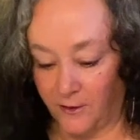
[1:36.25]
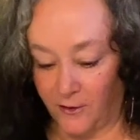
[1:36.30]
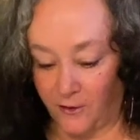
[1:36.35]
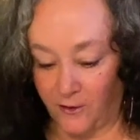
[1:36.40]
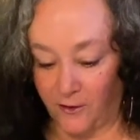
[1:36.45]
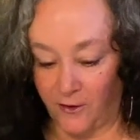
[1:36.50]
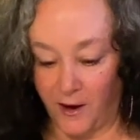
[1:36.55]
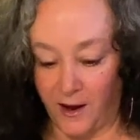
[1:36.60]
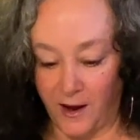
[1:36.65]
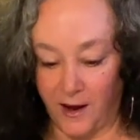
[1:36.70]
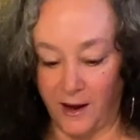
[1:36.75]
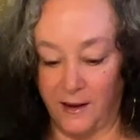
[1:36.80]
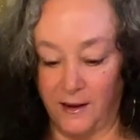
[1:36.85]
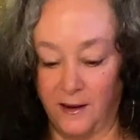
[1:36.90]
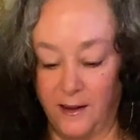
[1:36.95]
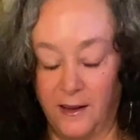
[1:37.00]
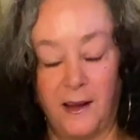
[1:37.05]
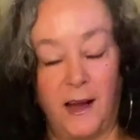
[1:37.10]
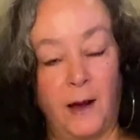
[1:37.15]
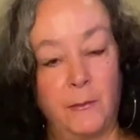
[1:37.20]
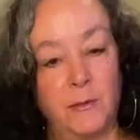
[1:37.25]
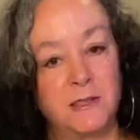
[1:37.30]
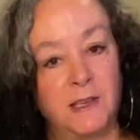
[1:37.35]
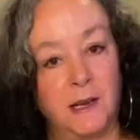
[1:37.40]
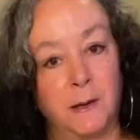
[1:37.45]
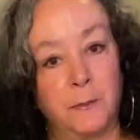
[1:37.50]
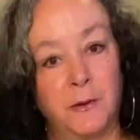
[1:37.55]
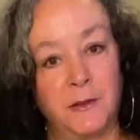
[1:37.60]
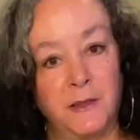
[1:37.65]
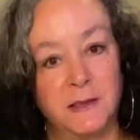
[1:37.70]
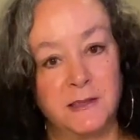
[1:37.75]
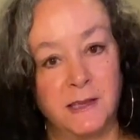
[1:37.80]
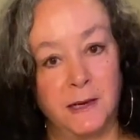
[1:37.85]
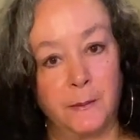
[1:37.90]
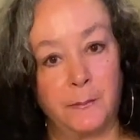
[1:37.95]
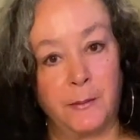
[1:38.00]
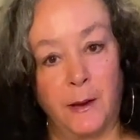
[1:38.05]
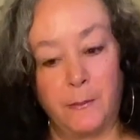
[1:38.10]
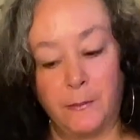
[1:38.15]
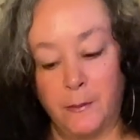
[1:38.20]
All right. I'm just gonna put this in a
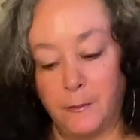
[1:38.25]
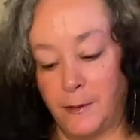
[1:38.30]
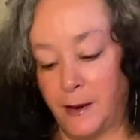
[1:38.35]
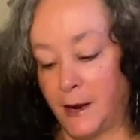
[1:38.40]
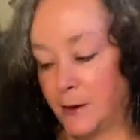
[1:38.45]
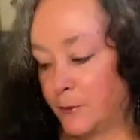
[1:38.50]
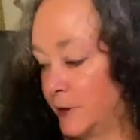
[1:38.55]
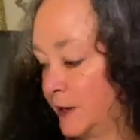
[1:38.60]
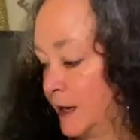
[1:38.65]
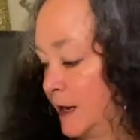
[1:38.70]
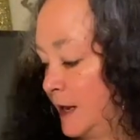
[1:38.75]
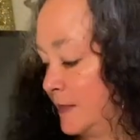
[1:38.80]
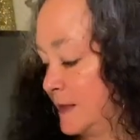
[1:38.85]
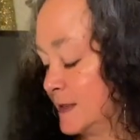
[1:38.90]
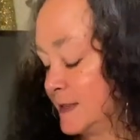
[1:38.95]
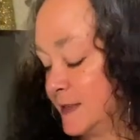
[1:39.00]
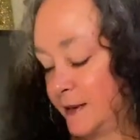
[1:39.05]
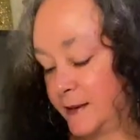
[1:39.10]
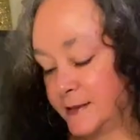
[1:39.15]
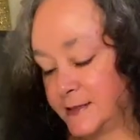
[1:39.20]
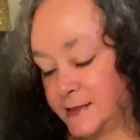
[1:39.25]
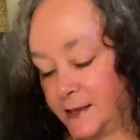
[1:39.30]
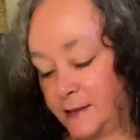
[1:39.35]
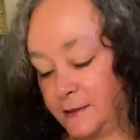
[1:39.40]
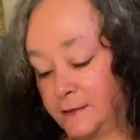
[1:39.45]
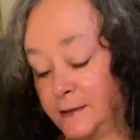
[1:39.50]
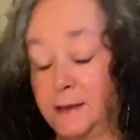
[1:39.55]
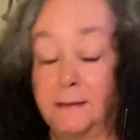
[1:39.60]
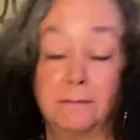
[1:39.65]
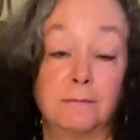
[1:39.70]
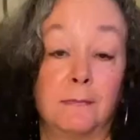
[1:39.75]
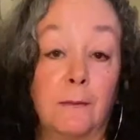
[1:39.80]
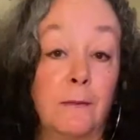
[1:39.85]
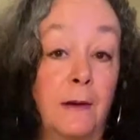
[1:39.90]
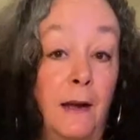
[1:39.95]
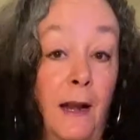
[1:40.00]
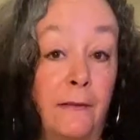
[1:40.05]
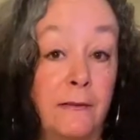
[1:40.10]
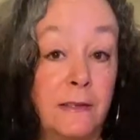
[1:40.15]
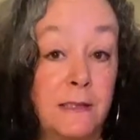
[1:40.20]
piping bag. We're gonna get this in our celery. I'm
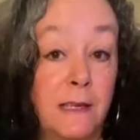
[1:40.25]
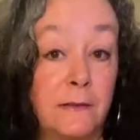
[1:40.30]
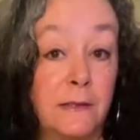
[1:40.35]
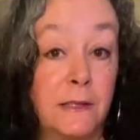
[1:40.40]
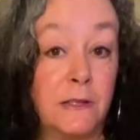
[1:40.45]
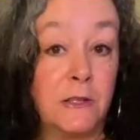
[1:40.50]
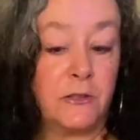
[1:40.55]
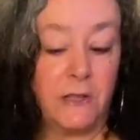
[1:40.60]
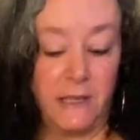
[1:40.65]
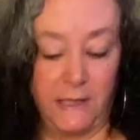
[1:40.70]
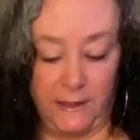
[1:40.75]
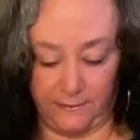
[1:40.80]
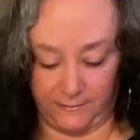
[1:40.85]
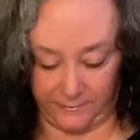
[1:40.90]
gonna have ourselves a treat.